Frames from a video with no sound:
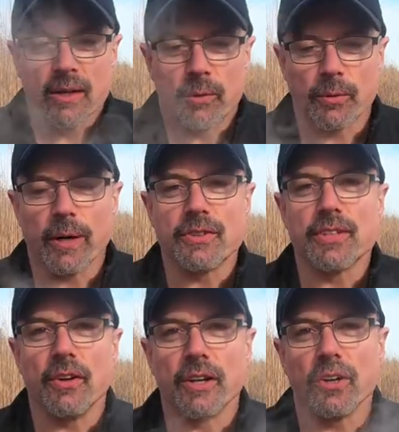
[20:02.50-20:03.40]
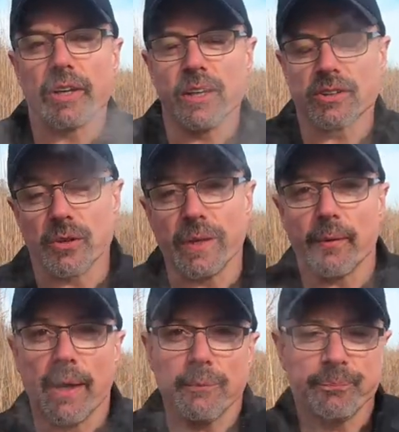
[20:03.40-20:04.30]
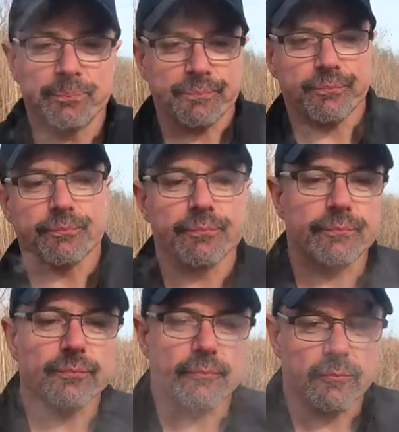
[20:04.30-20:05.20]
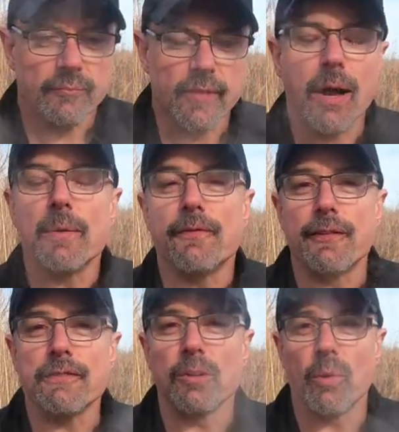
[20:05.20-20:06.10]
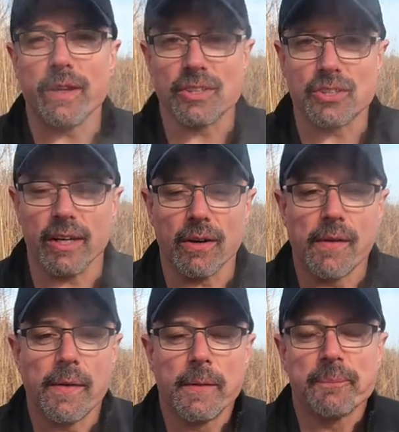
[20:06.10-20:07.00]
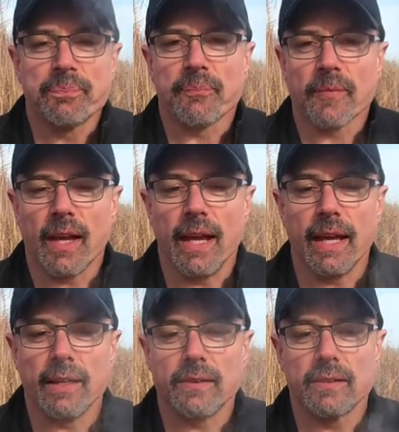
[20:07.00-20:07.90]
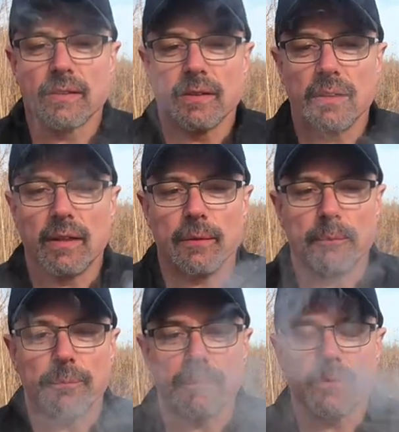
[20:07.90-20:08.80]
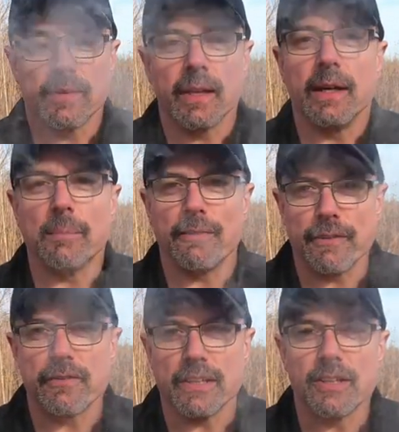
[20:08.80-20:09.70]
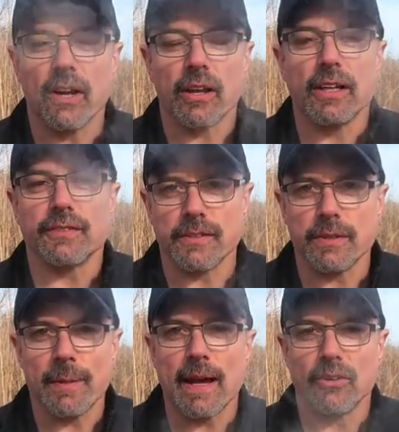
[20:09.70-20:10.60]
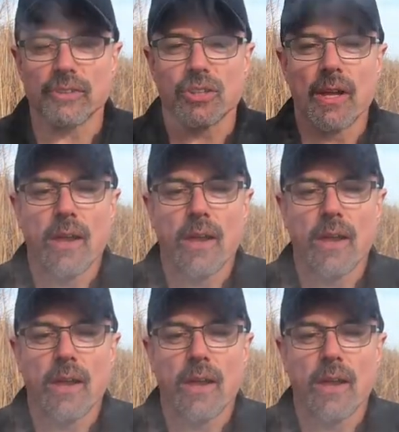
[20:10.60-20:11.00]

with what I was telling you earlier. So anyway, I'll be 51 this year, and I'm in my 50th year. I lost 50 pounds,